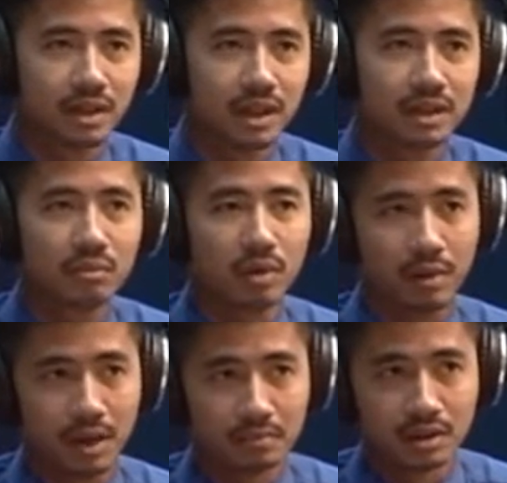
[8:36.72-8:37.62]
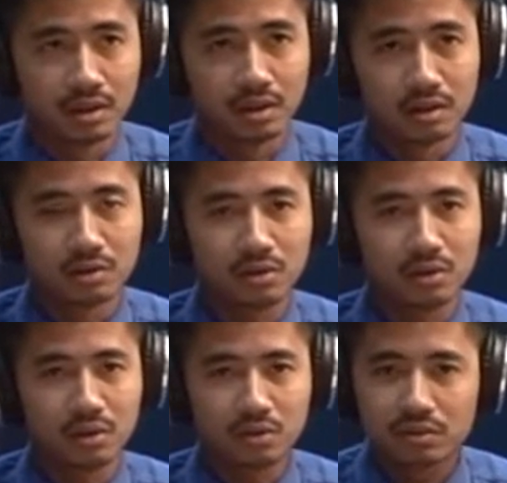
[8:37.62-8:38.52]
and web app.
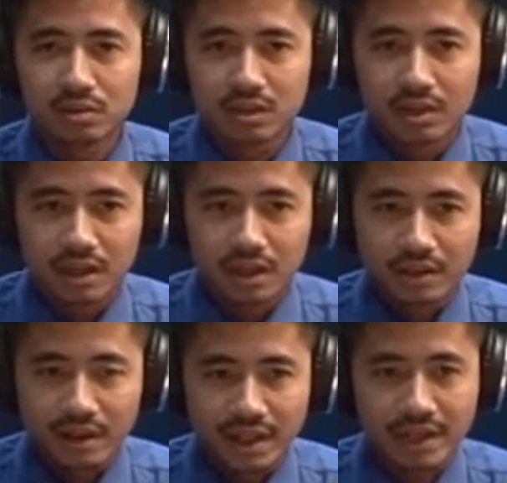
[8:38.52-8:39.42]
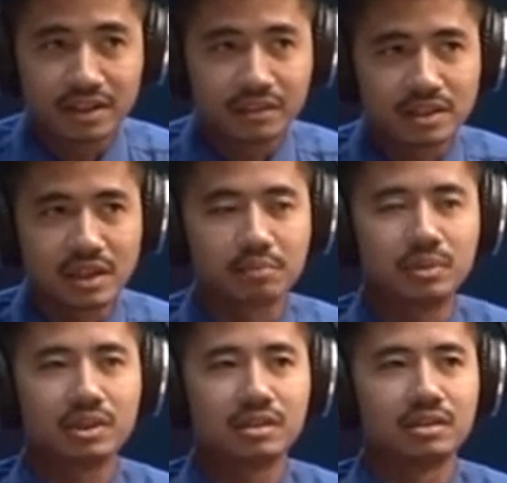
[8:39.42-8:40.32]
So if I can give
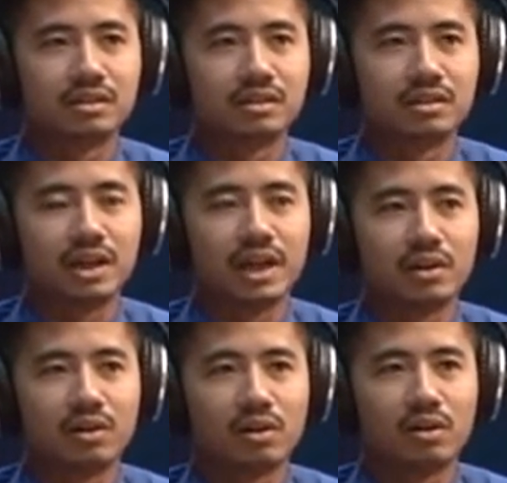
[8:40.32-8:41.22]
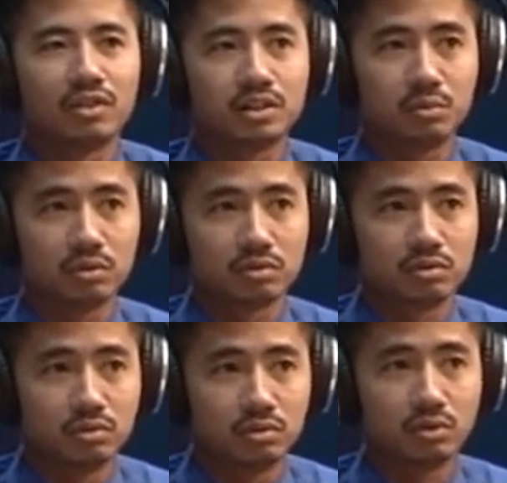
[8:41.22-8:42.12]
example, like your Facebook,
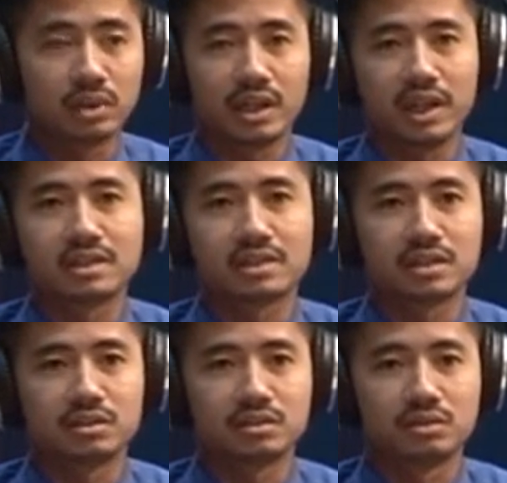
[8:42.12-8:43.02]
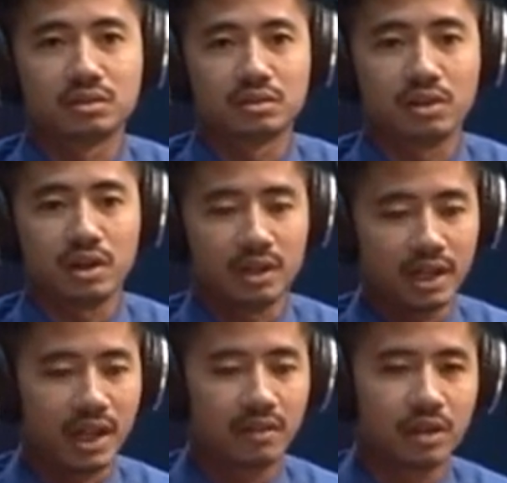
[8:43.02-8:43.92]
you can access, you
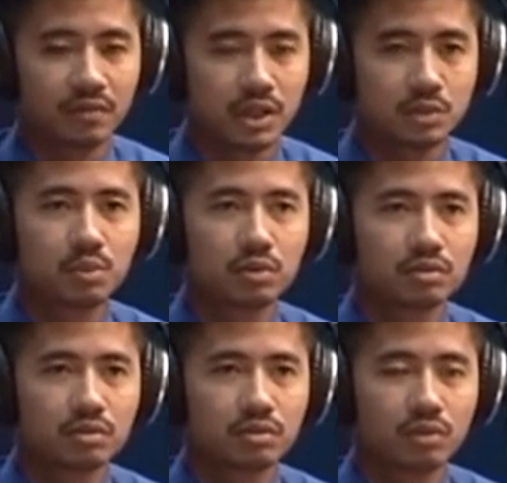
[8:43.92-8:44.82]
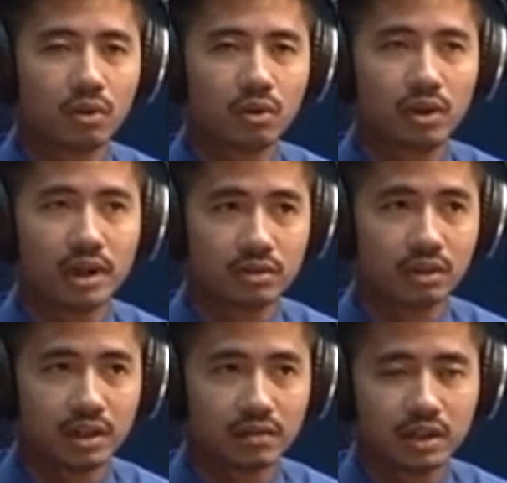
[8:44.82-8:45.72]
can have a Facebook for
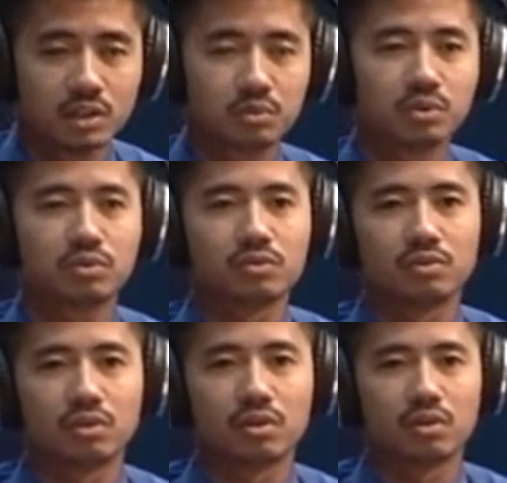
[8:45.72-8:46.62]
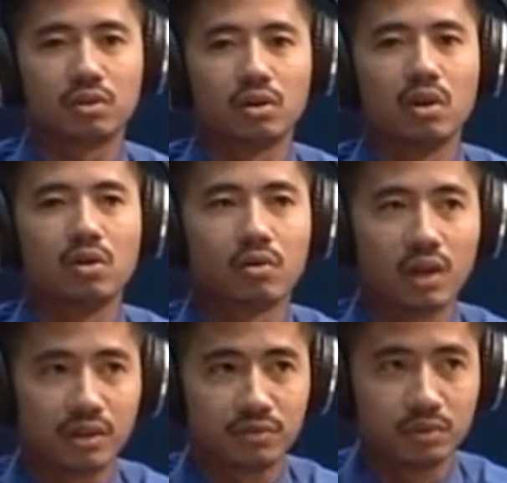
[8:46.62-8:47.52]
Android, Facebook for
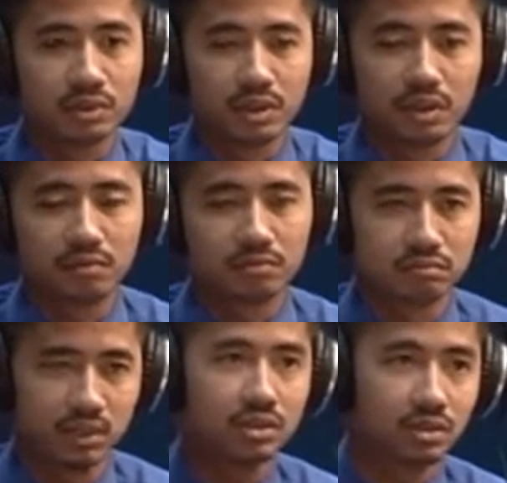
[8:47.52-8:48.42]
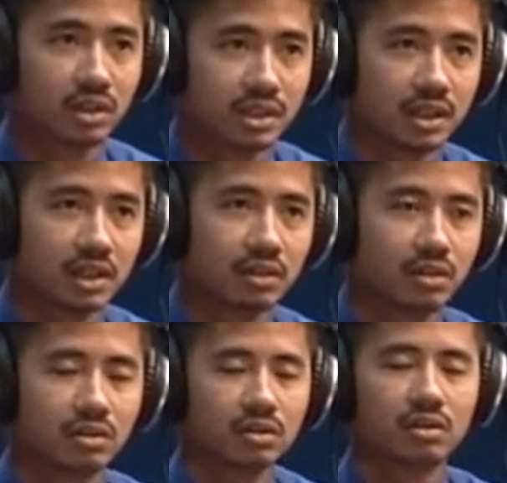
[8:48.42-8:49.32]
iPhone installed inside
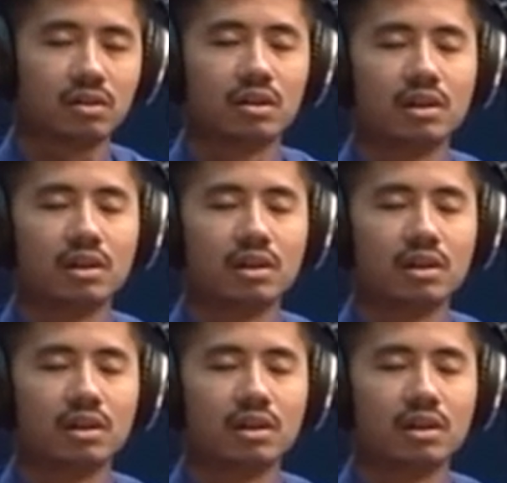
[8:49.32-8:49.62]
your